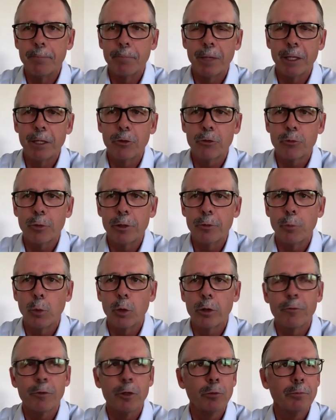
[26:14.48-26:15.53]
industry
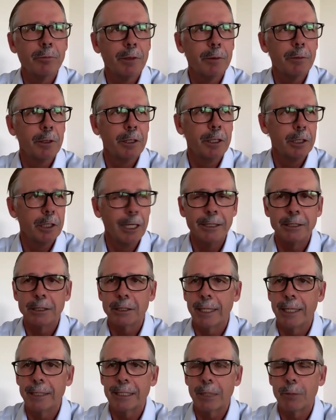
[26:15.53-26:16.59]
point of view. In the United
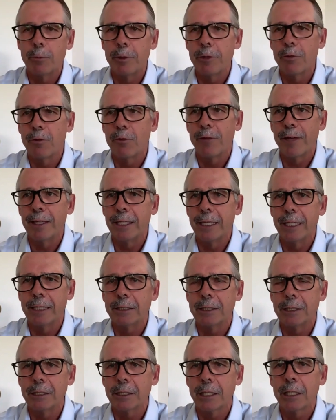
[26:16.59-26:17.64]
States, that would be the Fed and the
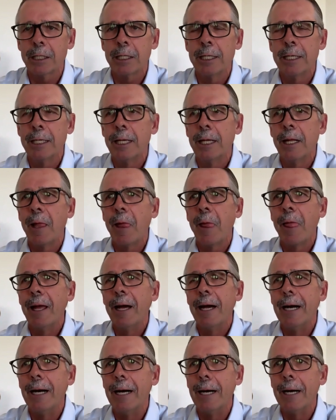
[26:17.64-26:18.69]
SEC.
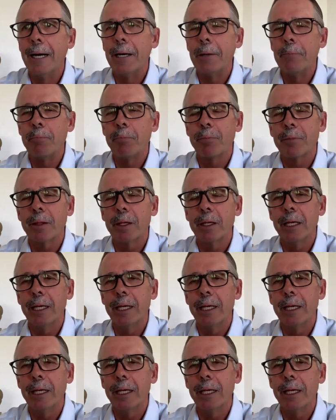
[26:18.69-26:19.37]
But